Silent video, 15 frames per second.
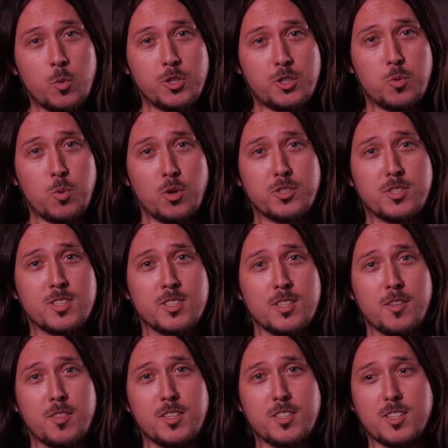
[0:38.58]
which was
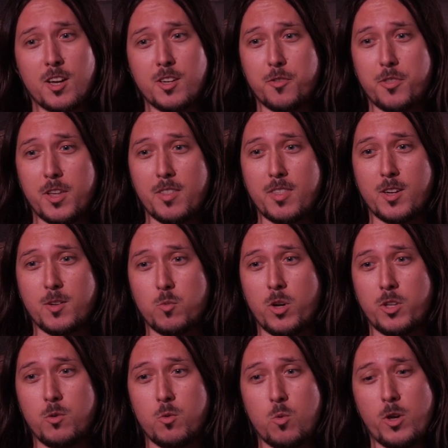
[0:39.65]
this kind of thing that
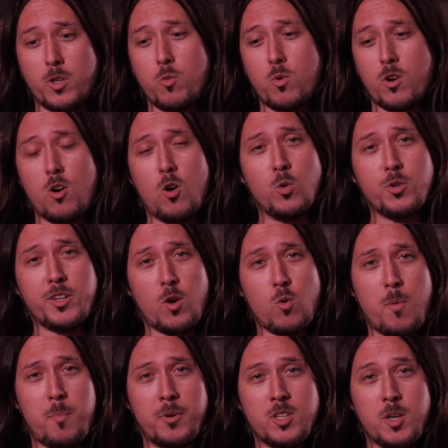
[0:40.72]
when you were holding
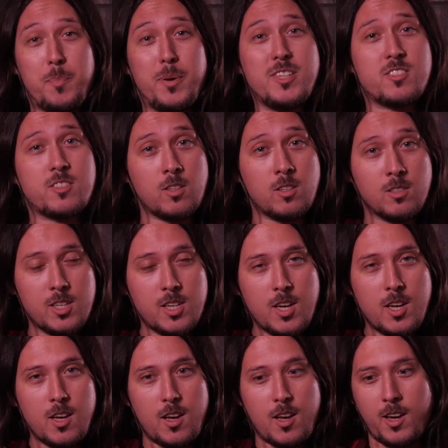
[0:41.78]
a weapon, a pistol,
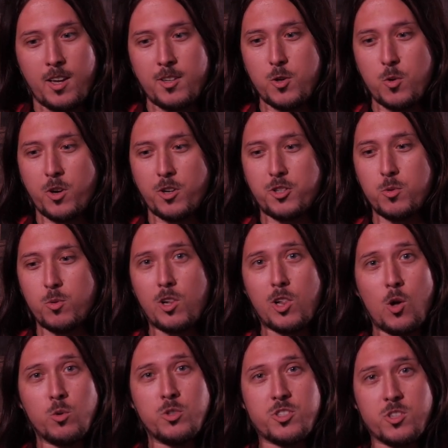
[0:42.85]
and you are too
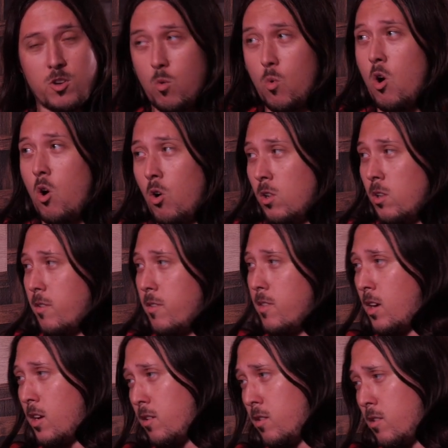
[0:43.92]
close to a wall,
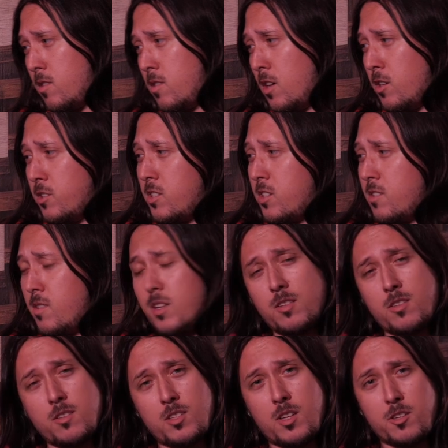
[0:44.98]
there's
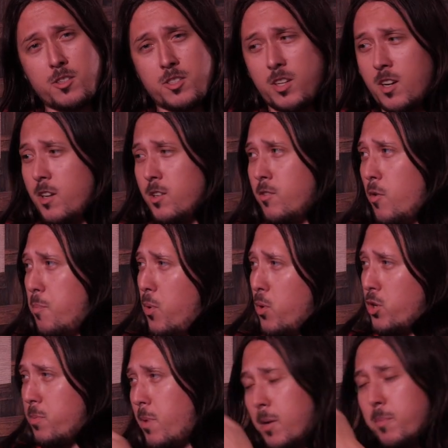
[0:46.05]
a kind of a
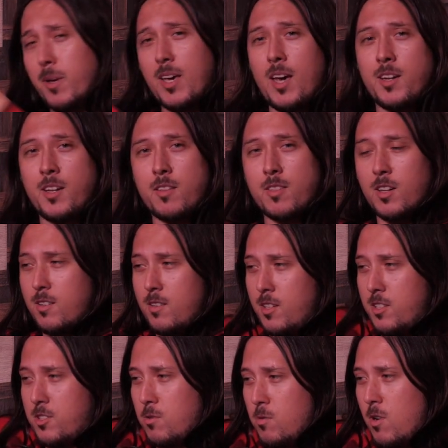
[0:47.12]
pushback mechanic that
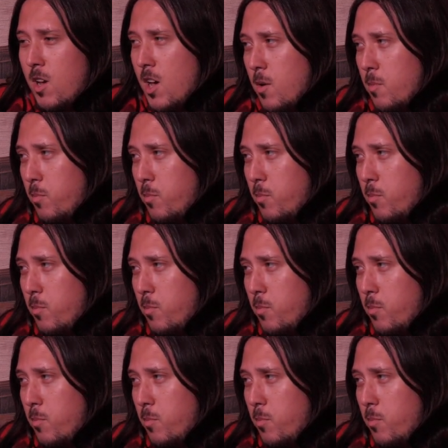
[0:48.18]
needs to